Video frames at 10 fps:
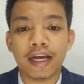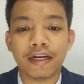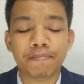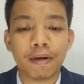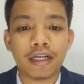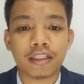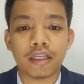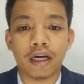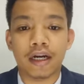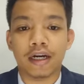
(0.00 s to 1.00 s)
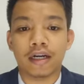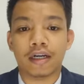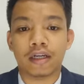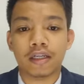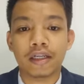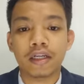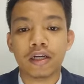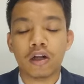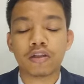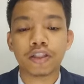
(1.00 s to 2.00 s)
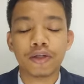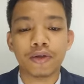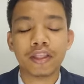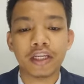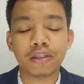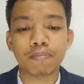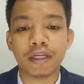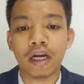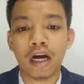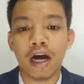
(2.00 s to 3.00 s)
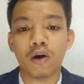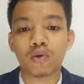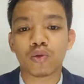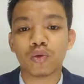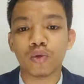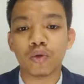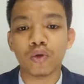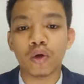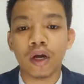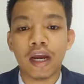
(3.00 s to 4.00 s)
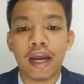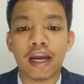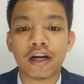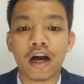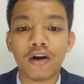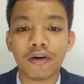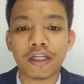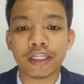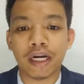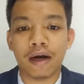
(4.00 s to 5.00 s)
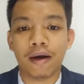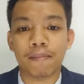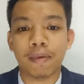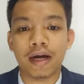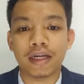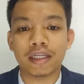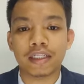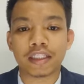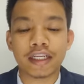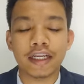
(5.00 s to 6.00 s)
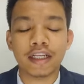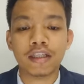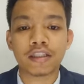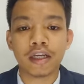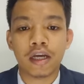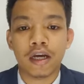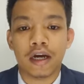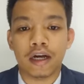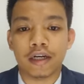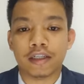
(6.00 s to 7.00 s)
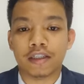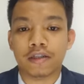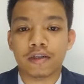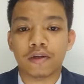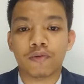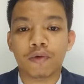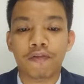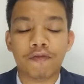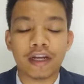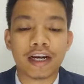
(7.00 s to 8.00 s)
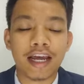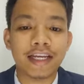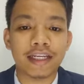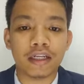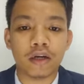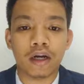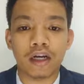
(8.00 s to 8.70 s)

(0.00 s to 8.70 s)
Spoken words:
other parts, it also teach me how to encourage my skills with the client,